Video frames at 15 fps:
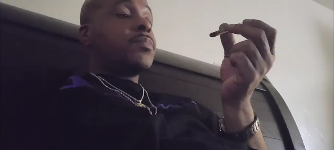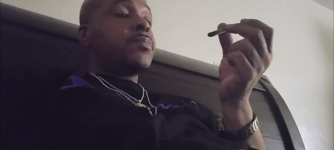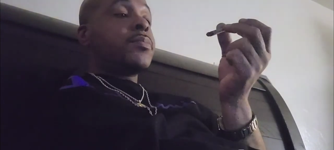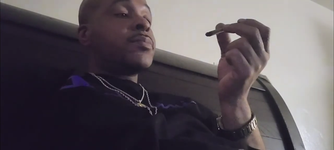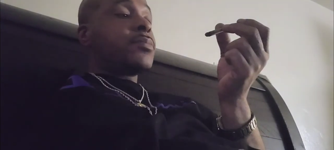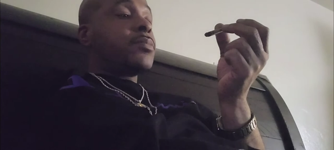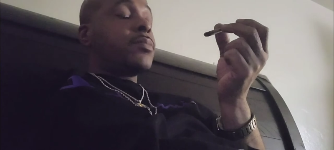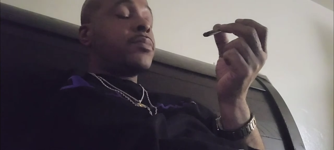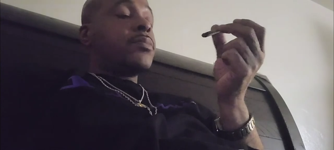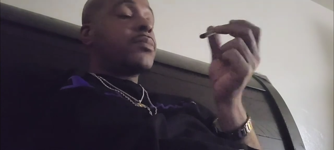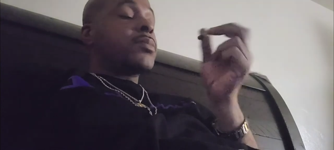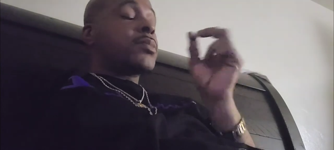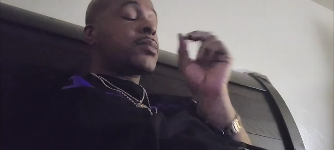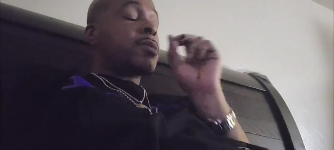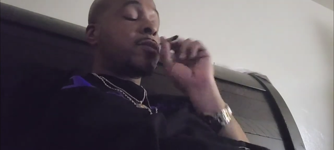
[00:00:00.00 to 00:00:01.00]

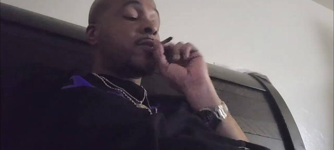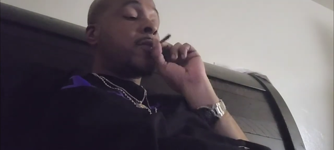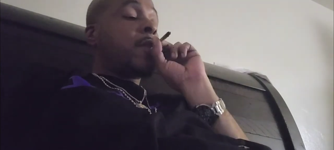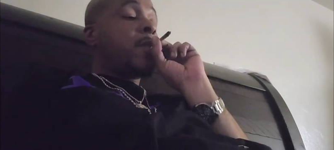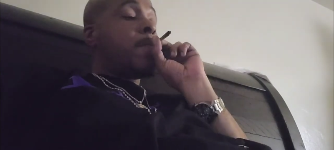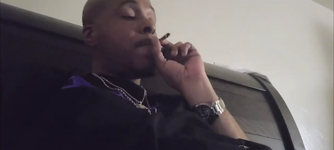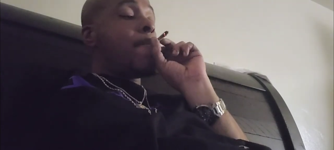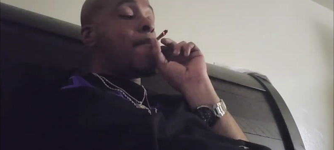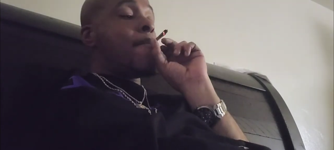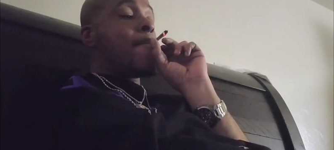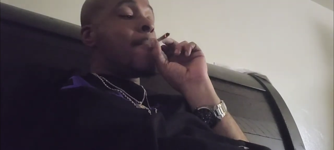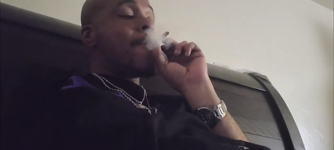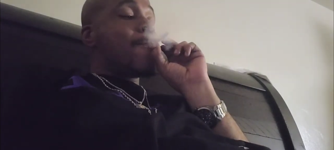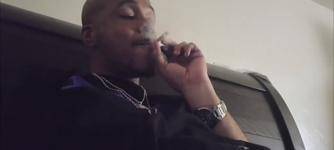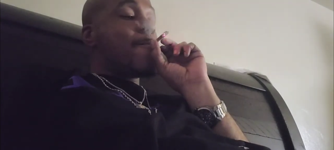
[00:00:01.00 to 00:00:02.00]

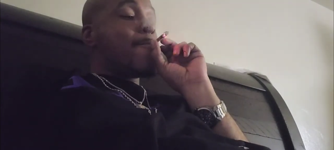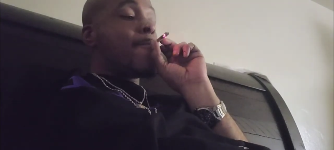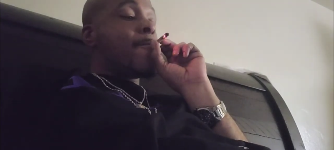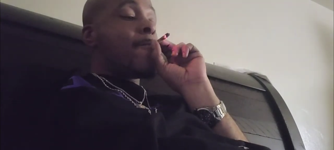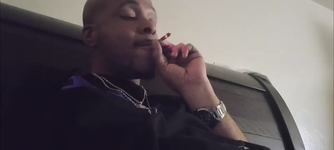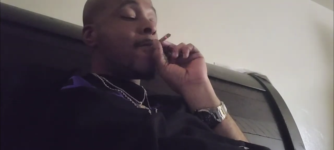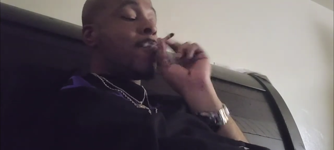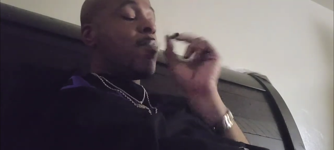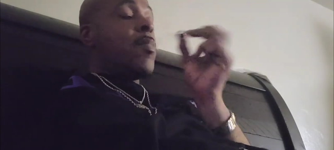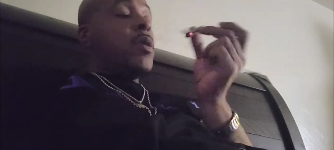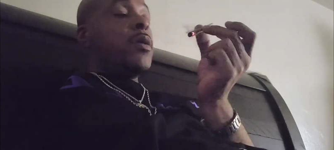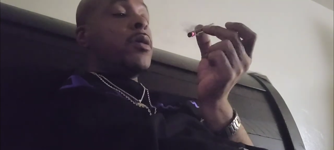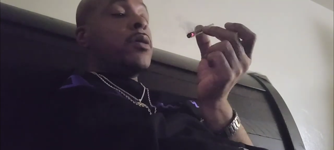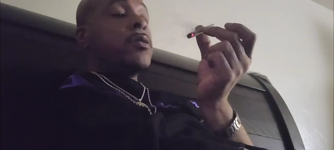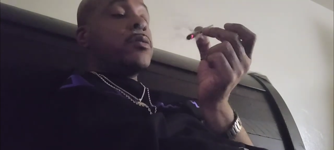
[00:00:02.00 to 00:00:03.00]

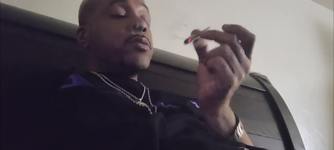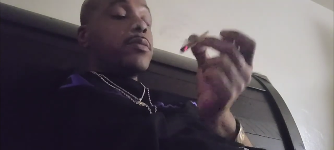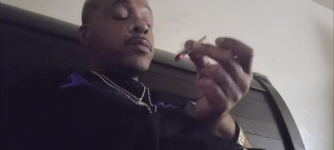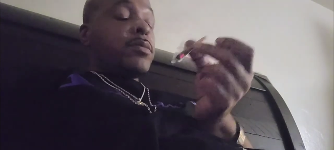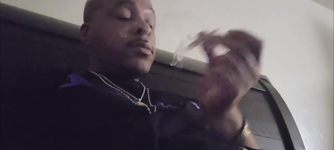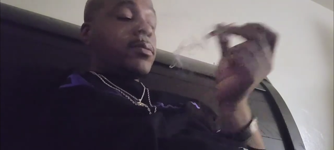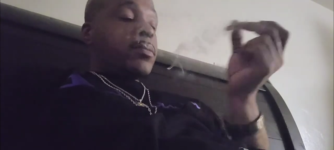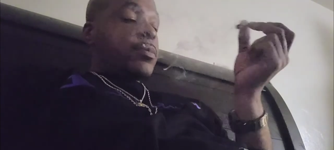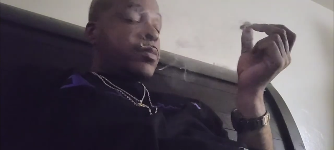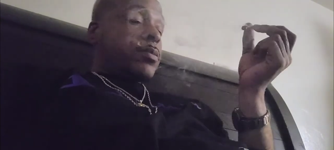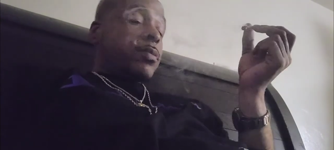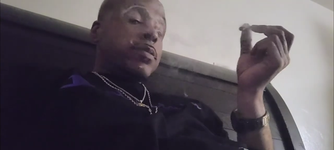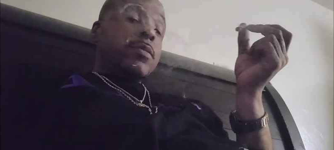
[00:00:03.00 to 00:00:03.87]
(no one is talking)